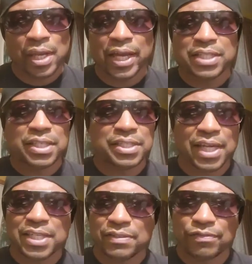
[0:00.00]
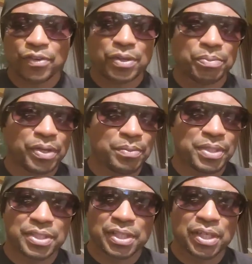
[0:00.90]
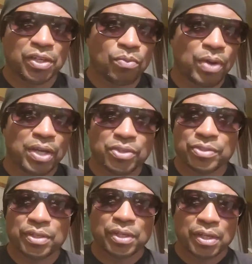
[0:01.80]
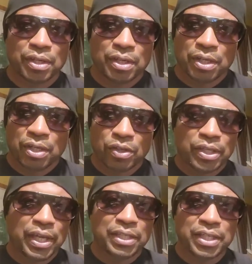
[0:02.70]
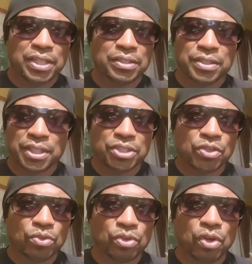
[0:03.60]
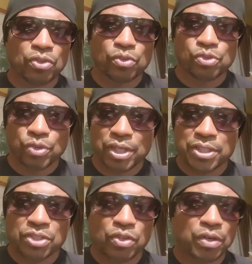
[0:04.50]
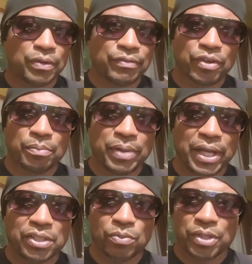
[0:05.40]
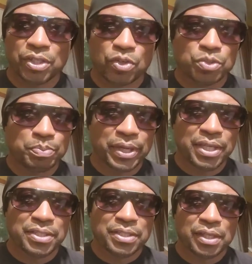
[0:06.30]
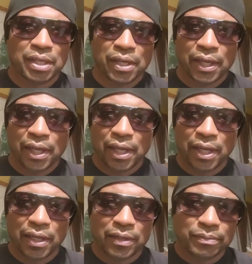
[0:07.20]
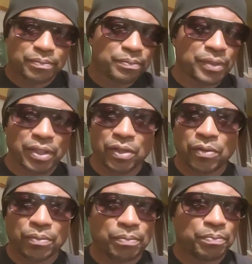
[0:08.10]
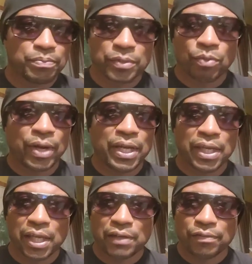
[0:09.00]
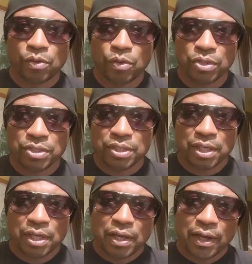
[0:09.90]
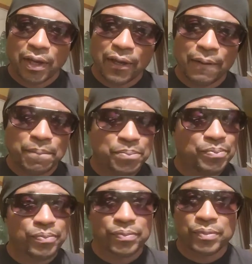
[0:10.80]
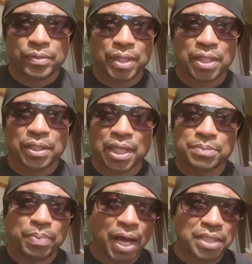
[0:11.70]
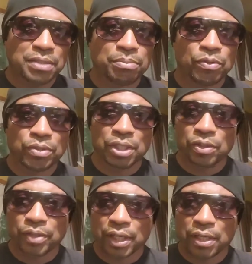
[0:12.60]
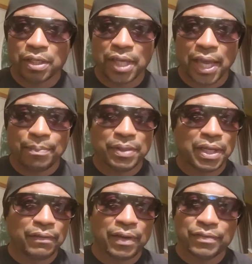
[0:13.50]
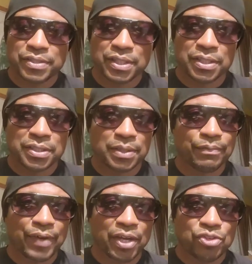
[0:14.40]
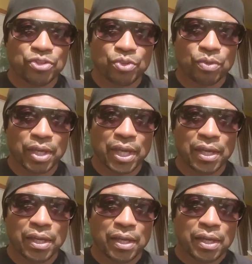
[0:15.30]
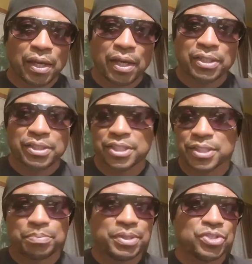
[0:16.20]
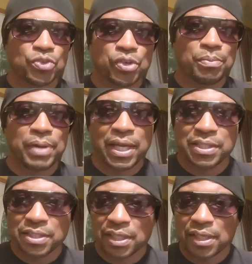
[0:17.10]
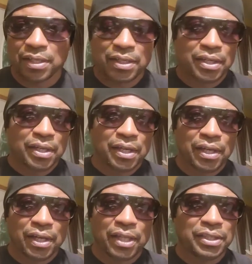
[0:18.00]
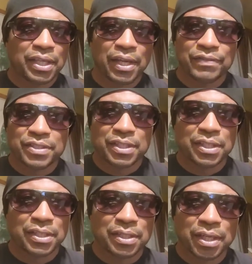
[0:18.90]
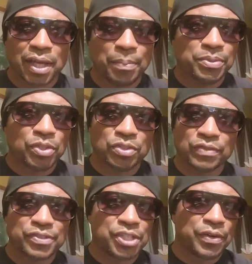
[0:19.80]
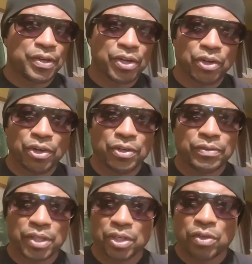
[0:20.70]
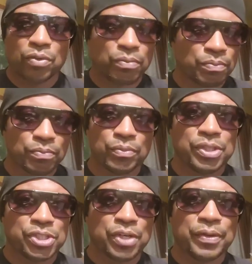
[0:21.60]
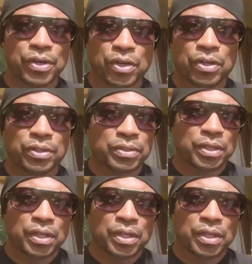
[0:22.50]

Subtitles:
like I said, Tyson Fury pretty much said, you know, Wilder's, you know, you can't teach an old dog new tricks. He's going to revert back to what he knows best. And, you know, the right hand, of course. That's possible. You know, that could happen. I've seen some fighters do that. Just depends on your mindset. I think I've seen episodes of Jared Hurd, you know, when Jared Hurd